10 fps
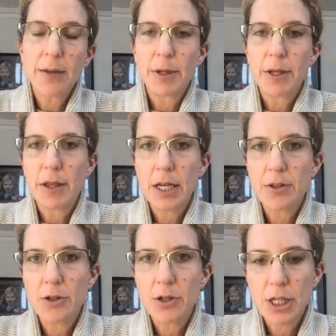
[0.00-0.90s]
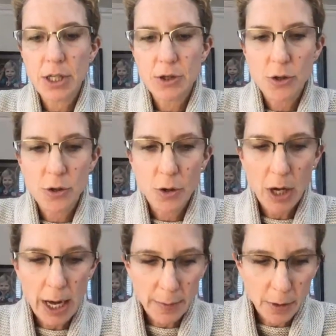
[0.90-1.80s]
but the things that you need to
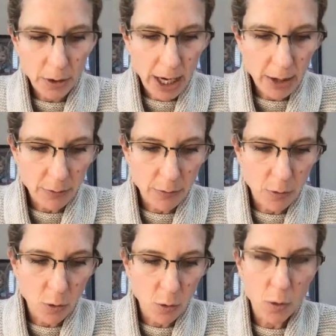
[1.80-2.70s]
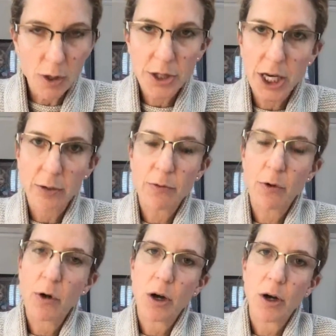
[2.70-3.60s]
look out for or watch out
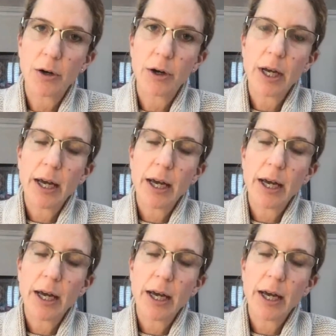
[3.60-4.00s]
for are